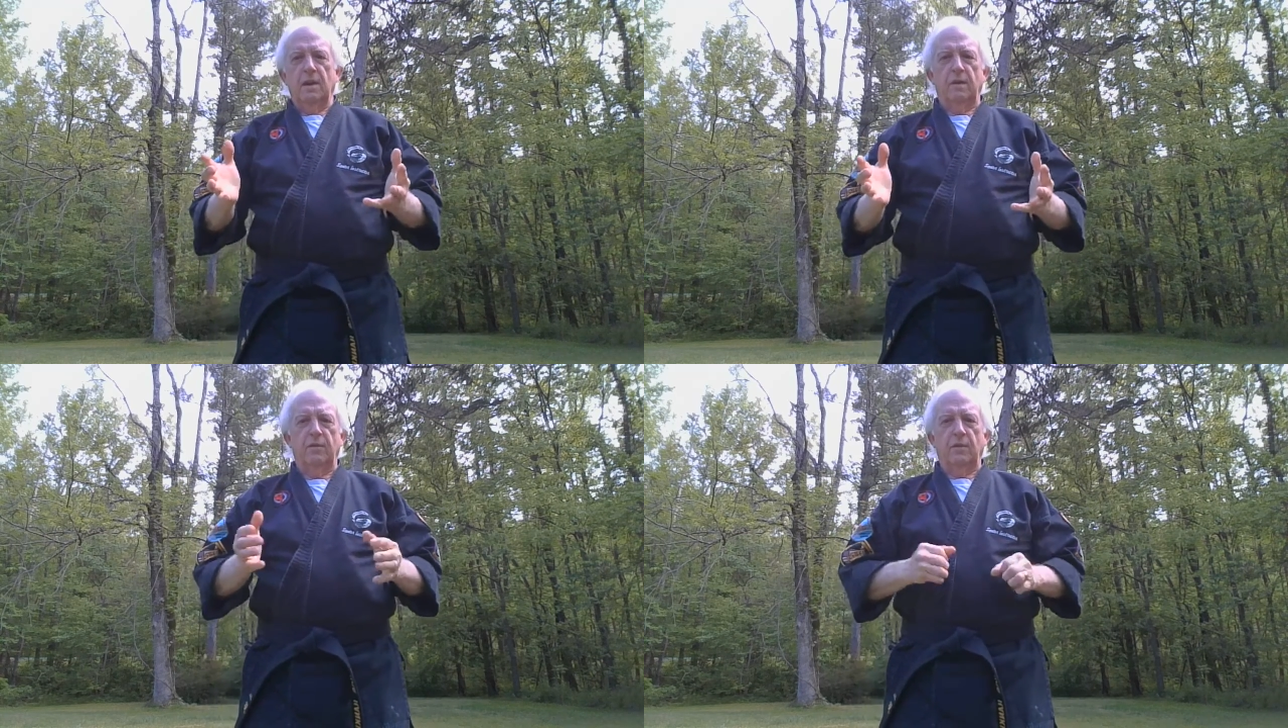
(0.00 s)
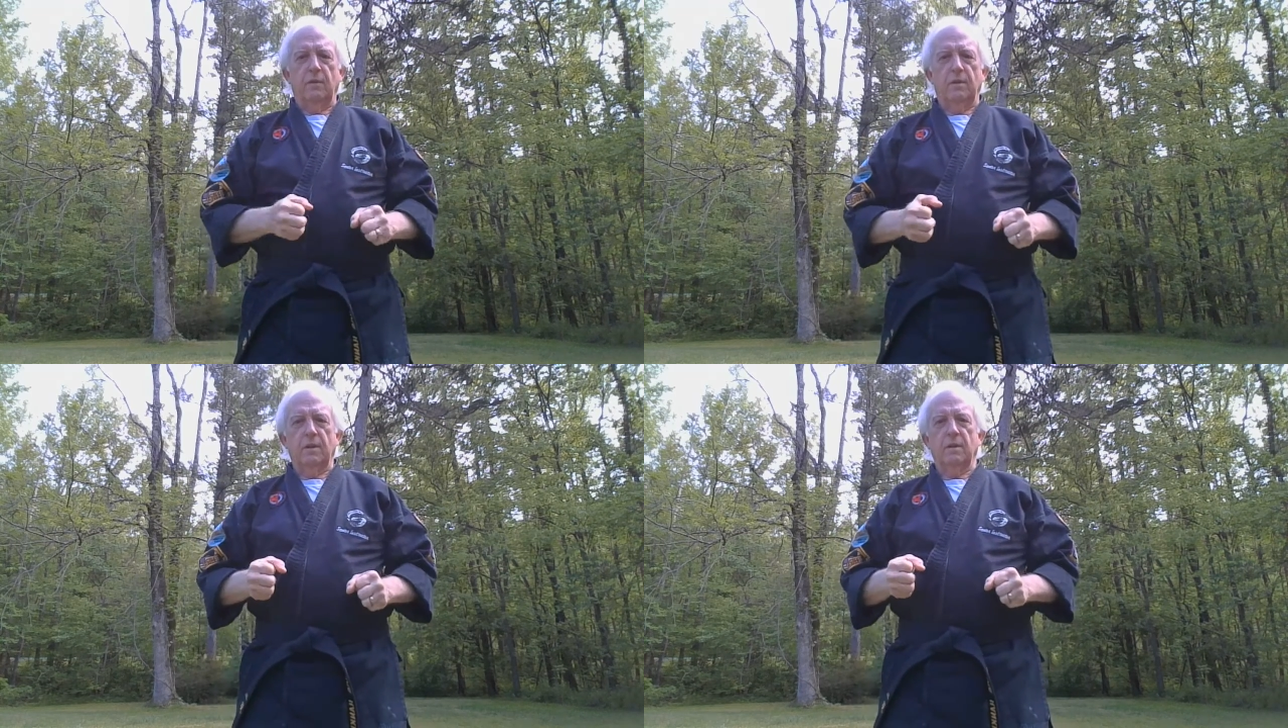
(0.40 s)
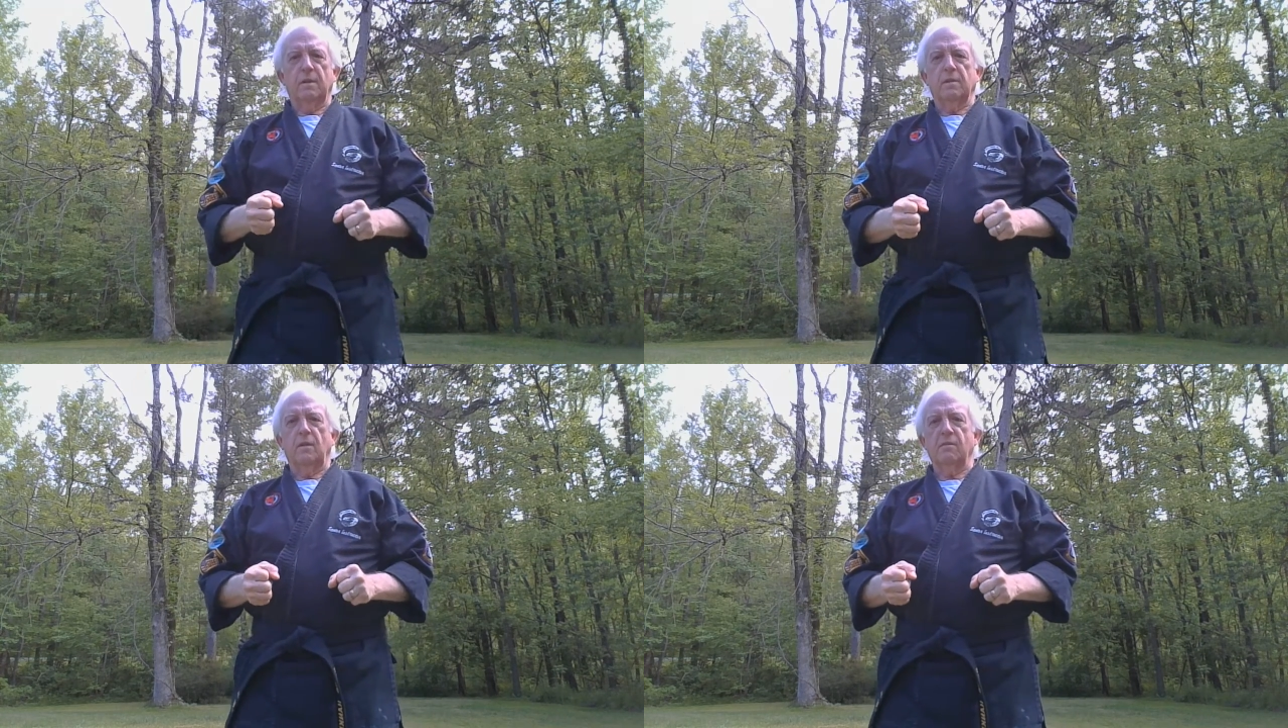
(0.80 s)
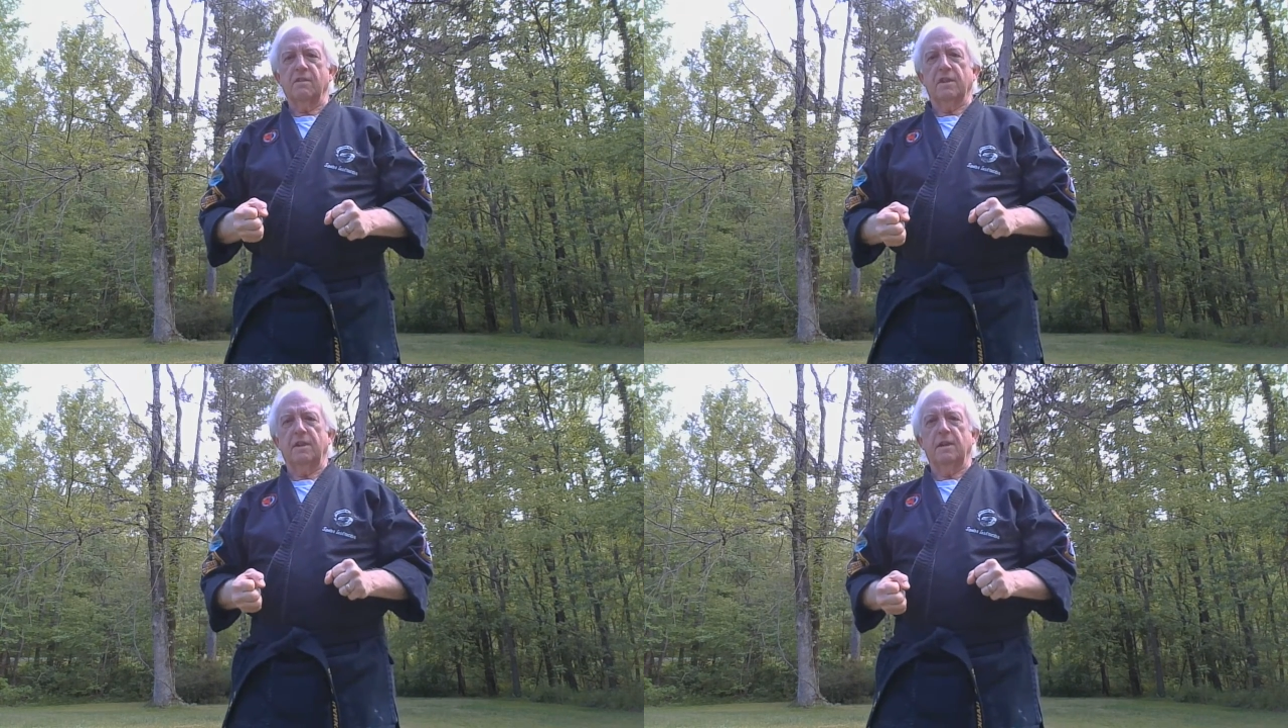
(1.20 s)
if you're a close
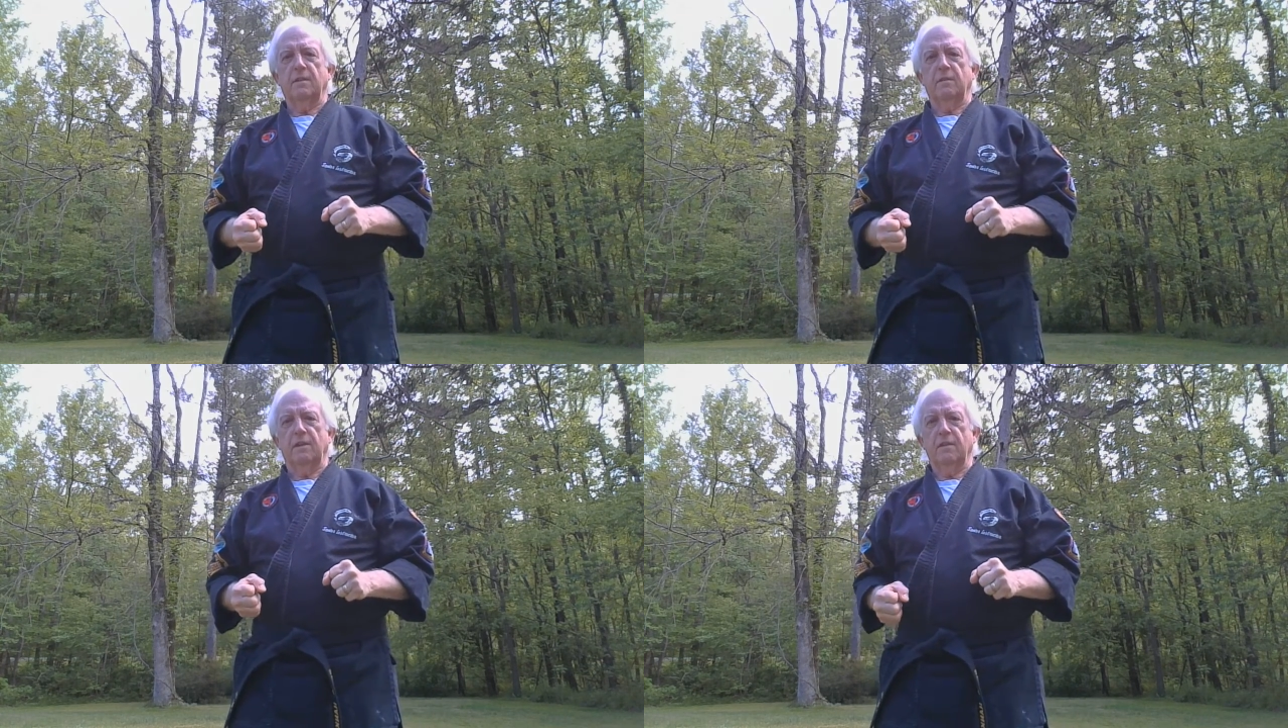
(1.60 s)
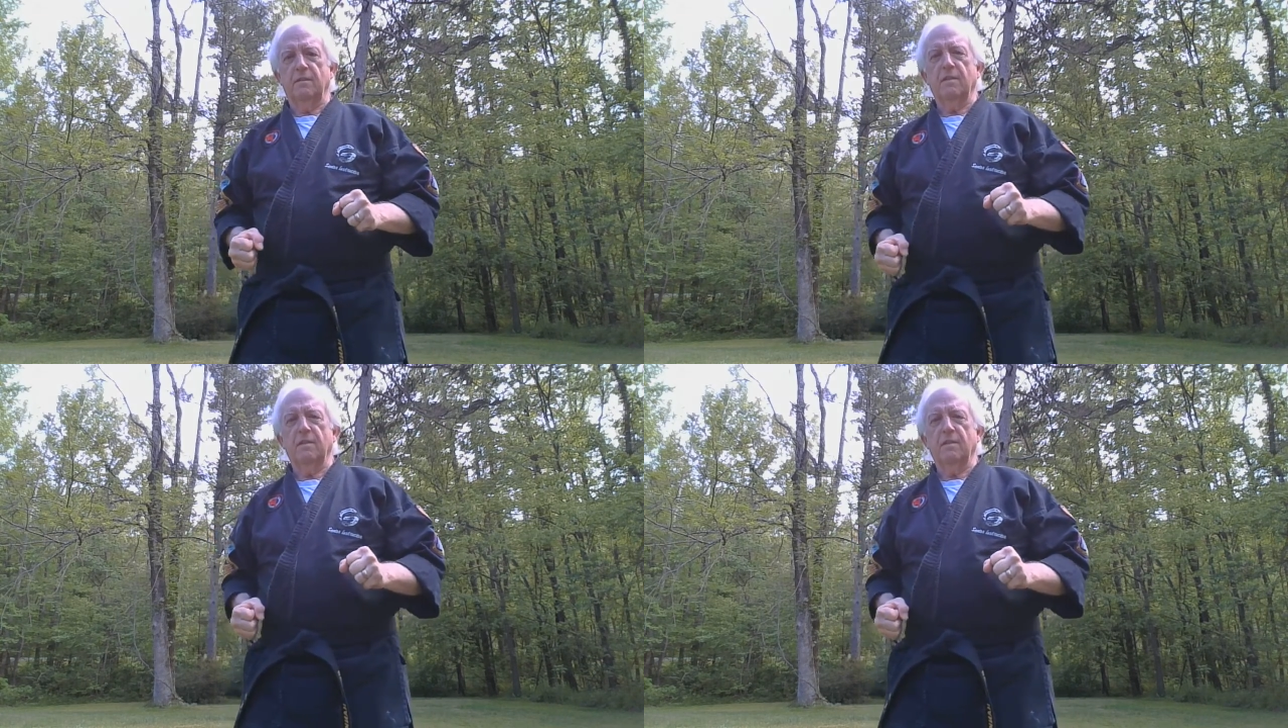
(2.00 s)
encounter is